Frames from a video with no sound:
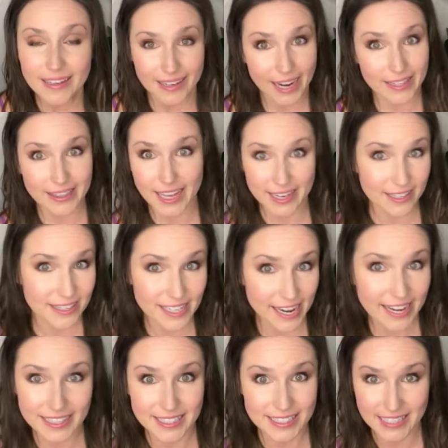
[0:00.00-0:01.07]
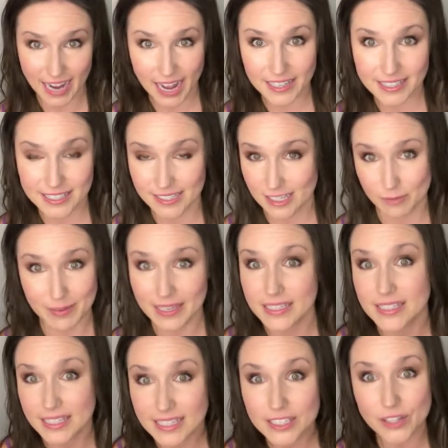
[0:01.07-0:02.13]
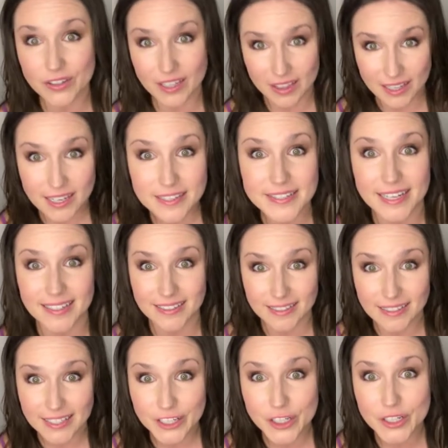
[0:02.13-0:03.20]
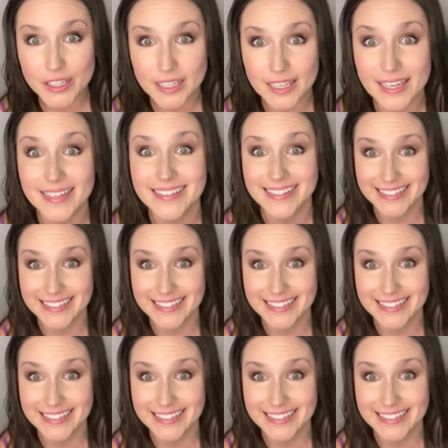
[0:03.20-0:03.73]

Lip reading: at the end of the day, it's not silly, because these are the things that literally